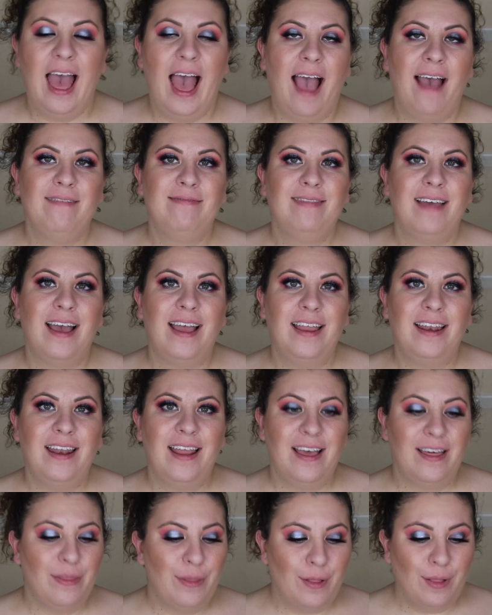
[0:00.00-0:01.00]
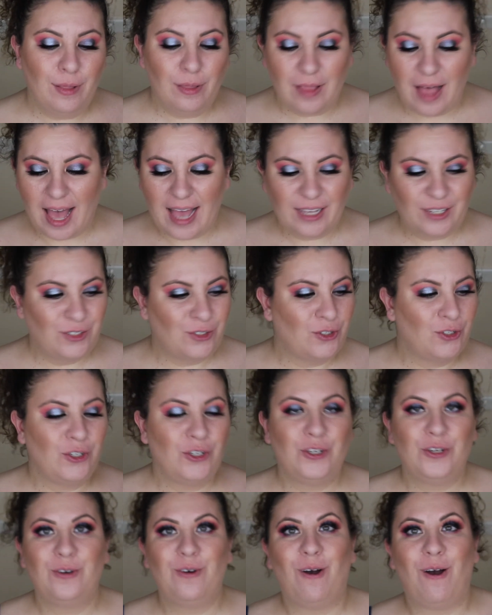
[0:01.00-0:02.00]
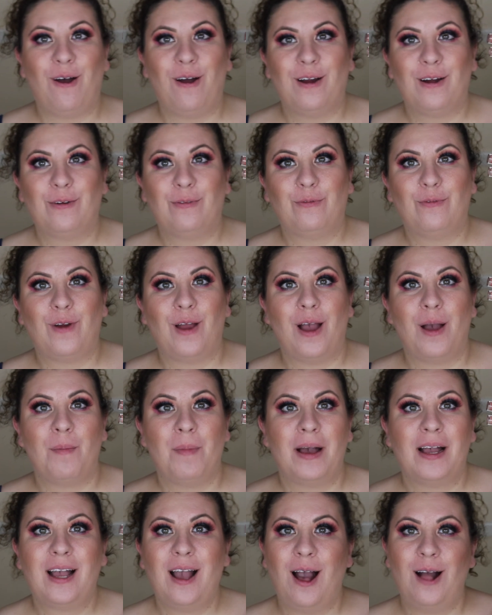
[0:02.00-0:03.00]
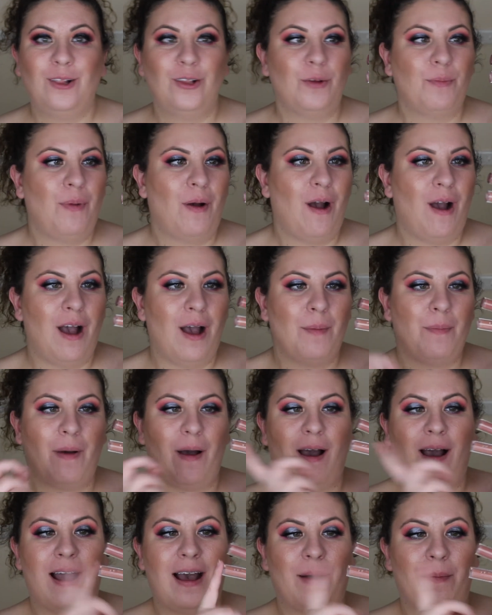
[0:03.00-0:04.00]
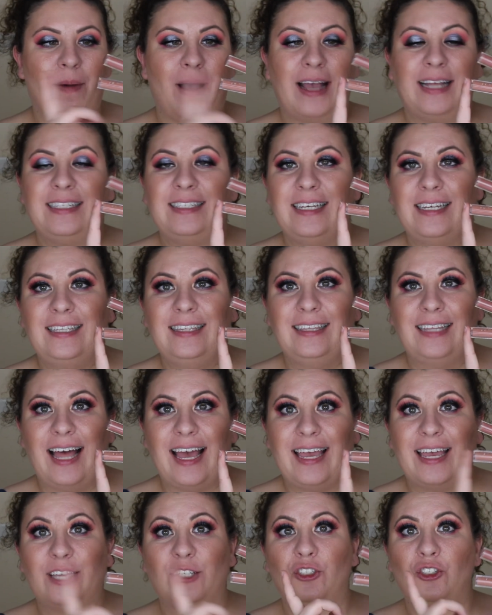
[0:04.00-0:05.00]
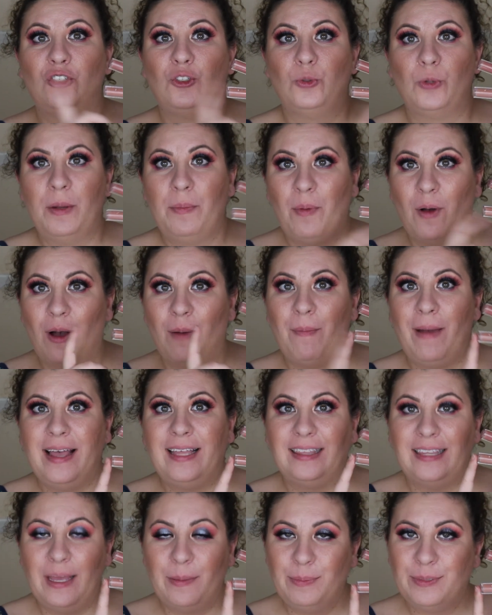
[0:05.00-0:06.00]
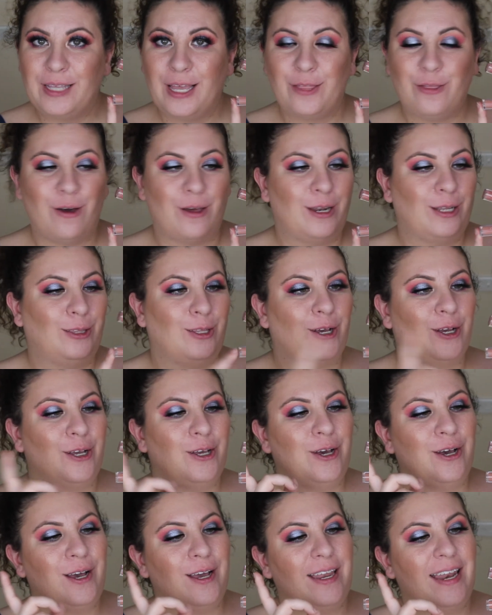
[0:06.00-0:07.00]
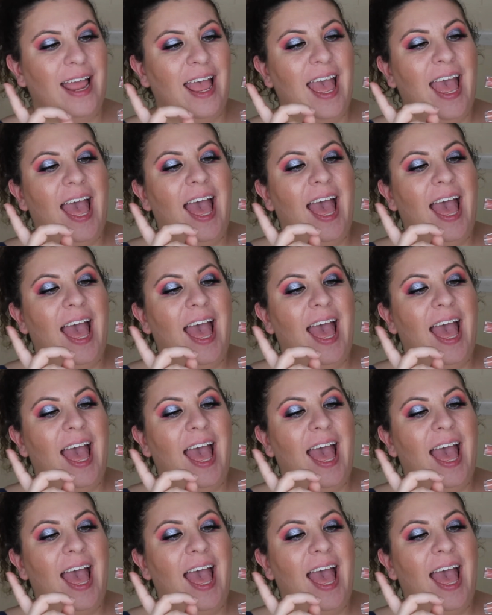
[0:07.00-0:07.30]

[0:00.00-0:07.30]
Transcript: And then the last 2 are from ColourPop. I did like Strip on my lips. I thought it looked good.